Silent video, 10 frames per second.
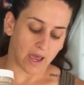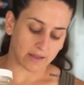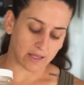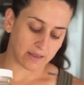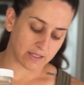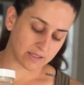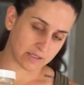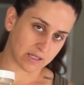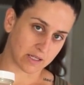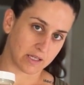And then this
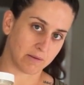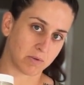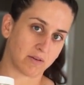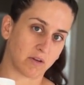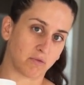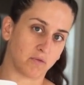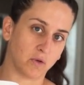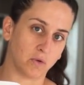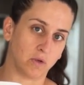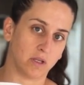is gonna keep giving
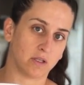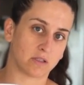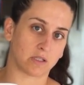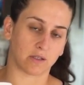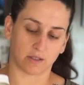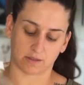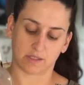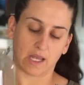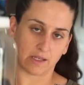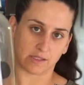food to
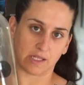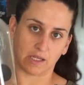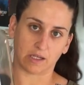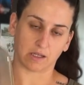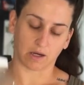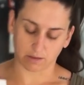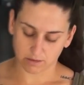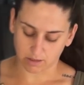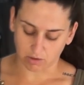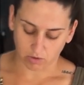Stank City in here.
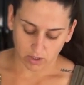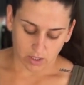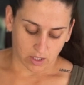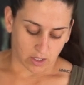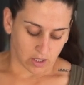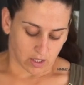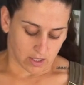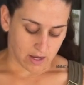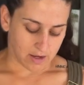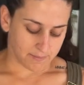So
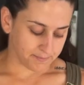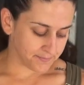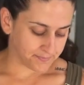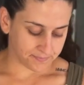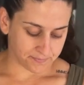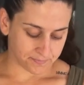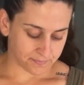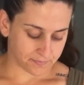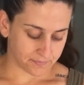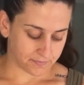
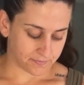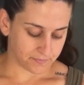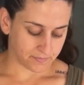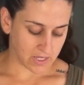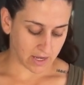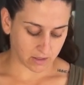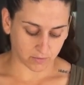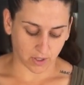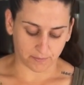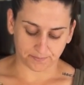yeah, here
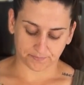we go.